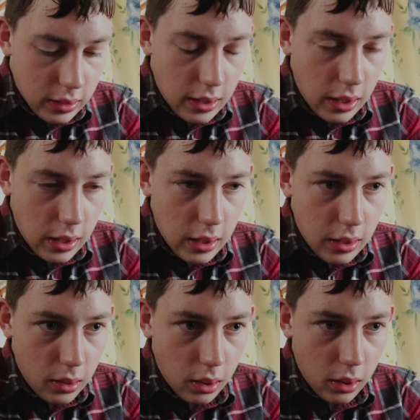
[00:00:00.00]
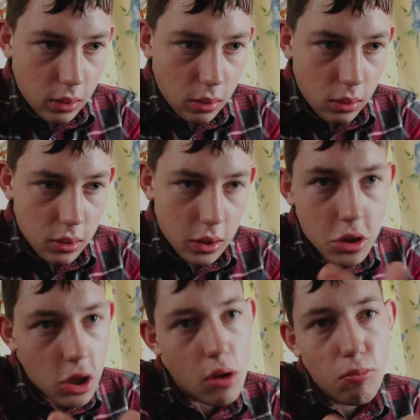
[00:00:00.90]
the
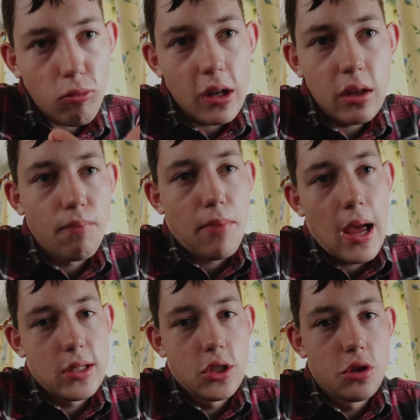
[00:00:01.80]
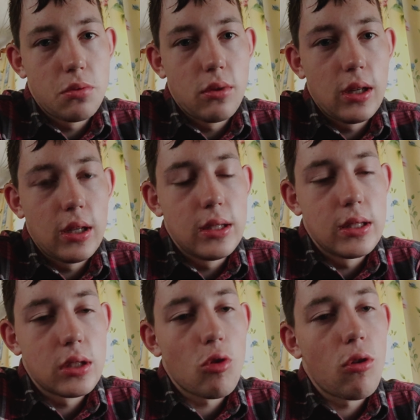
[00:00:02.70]
term rite of passage is
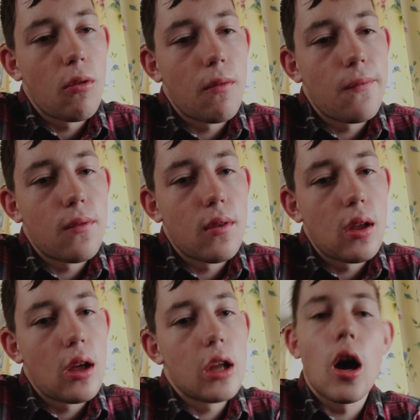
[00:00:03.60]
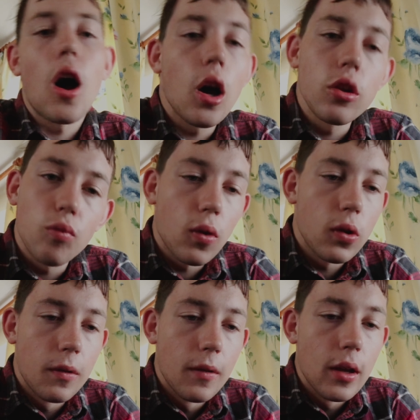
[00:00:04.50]
sort of an odd
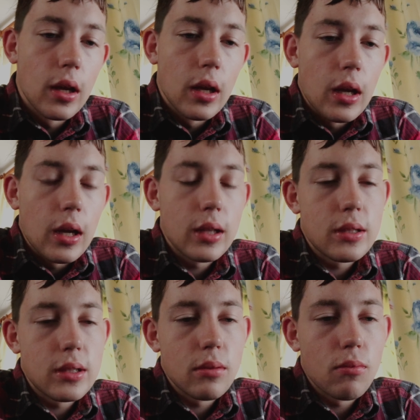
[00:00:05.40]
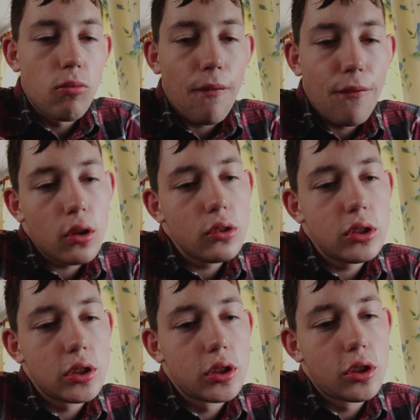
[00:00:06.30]
one. It
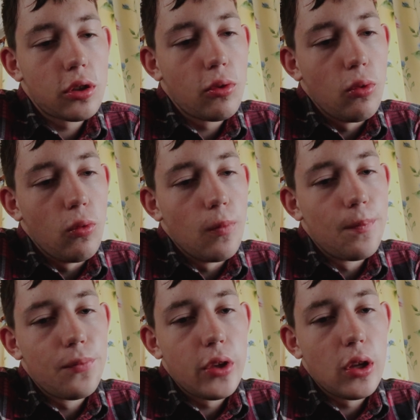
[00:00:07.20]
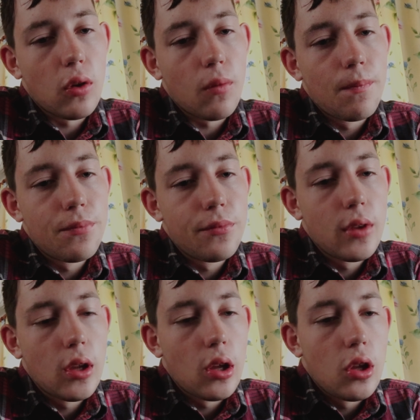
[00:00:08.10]
refers to, you know,
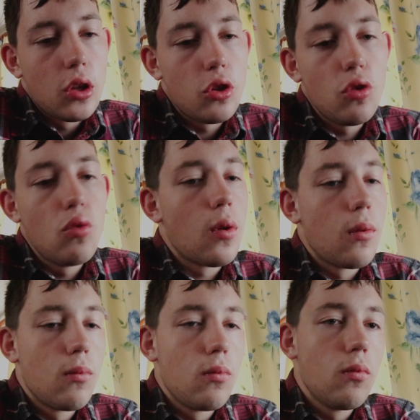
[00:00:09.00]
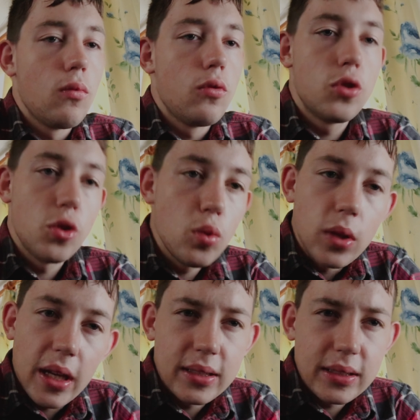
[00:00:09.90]
you do
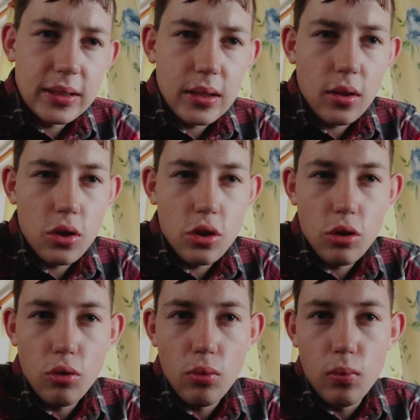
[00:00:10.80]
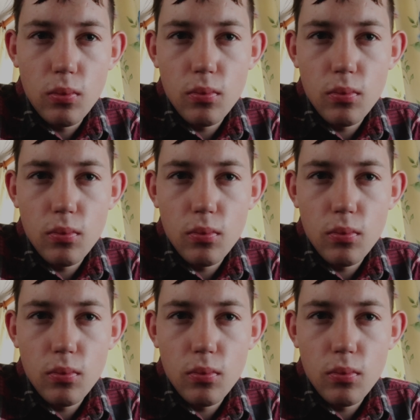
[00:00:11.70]
this to